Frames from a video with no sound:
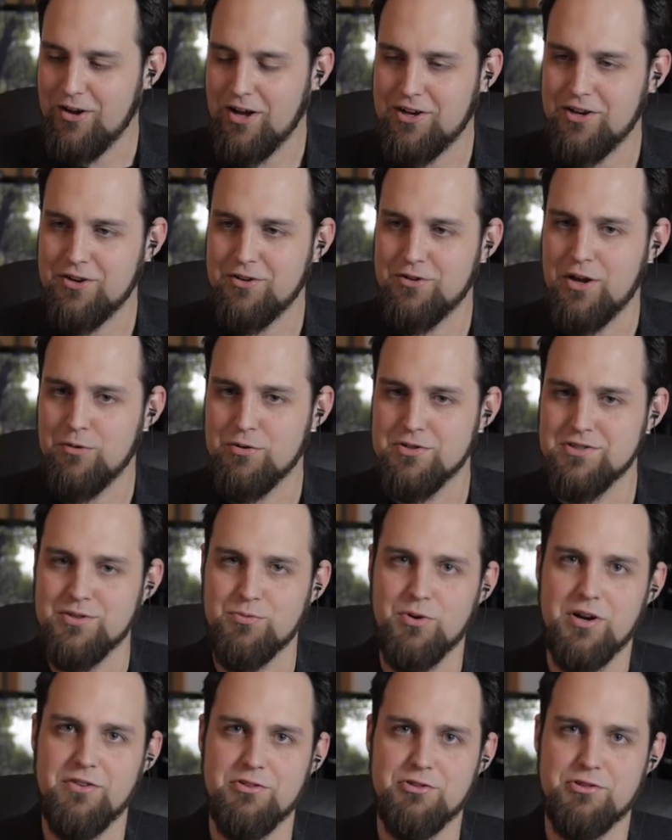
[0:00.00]
I didn't. I wasn't
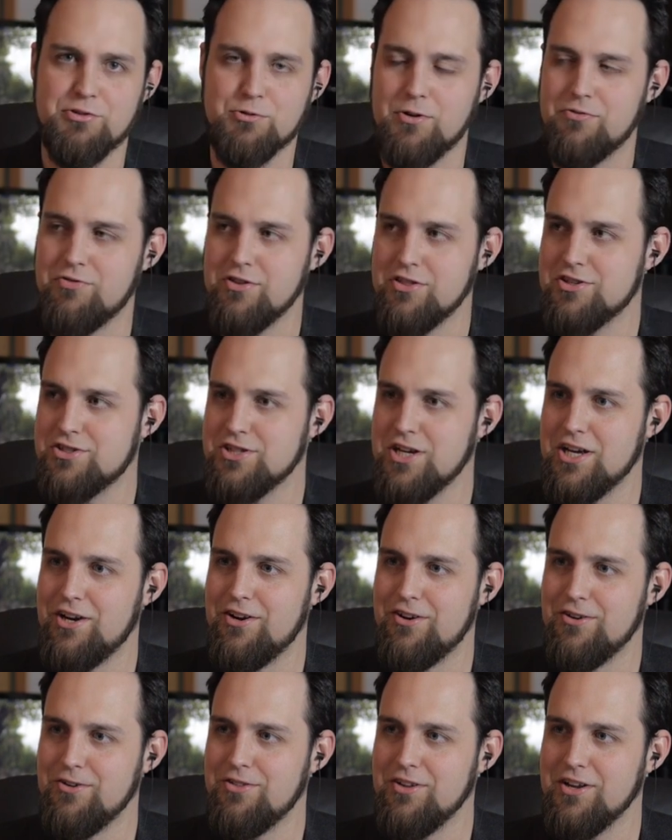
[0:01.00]
aware of the Scruffy the
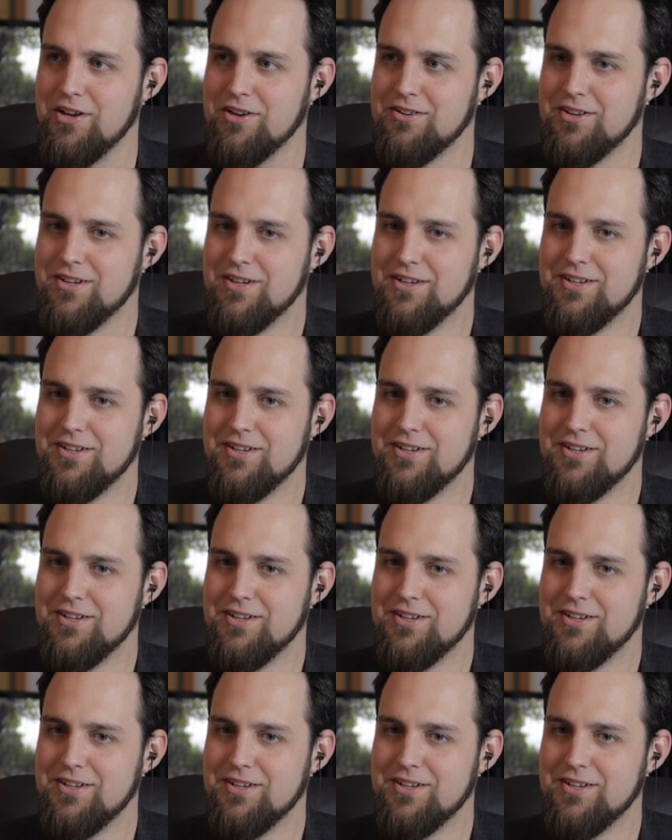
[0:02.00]
janitor thing.